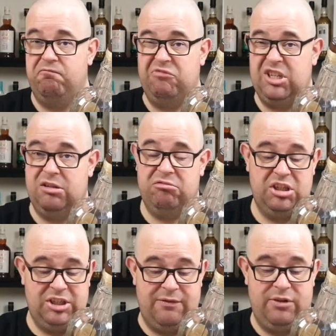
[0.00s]

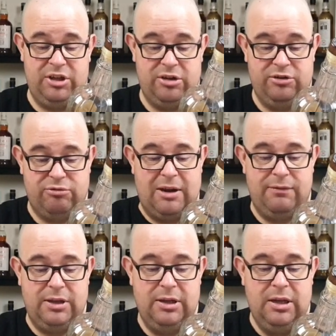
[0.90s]
6-7 years
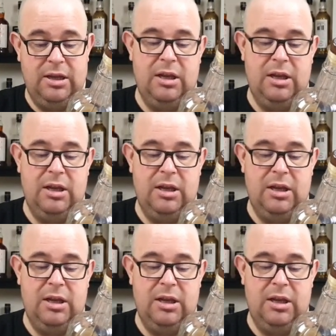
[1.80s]
roughly,